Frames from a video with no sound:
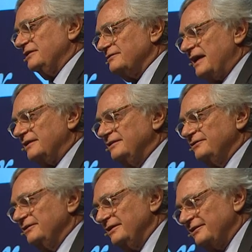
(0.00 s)

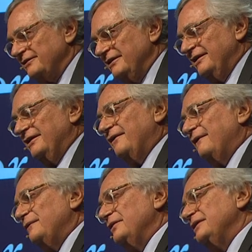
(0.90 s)
attractiveness
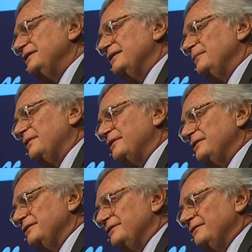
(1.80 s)
of political
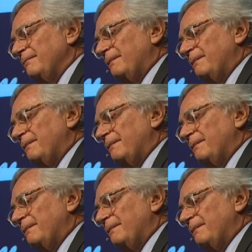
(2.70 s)
parties.